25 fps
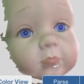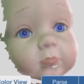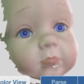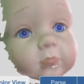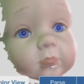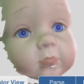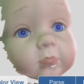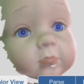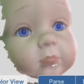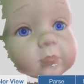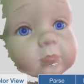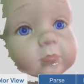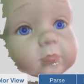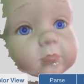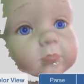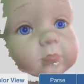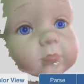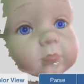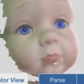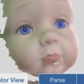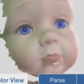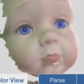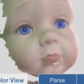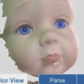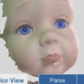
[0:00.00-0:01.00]
it all within
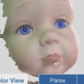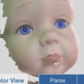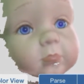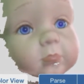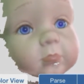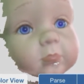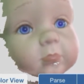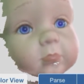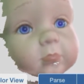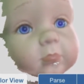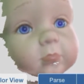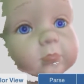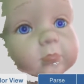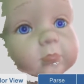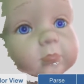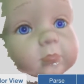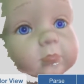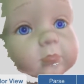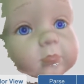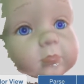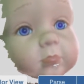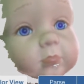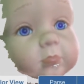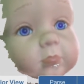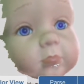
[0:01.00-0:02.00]
the app.
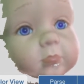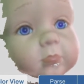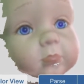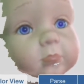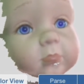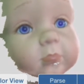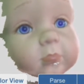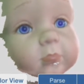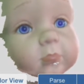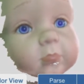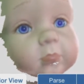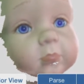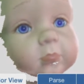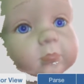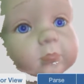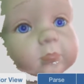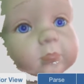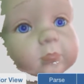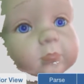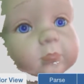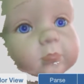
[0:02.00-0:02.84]
And as mentioned,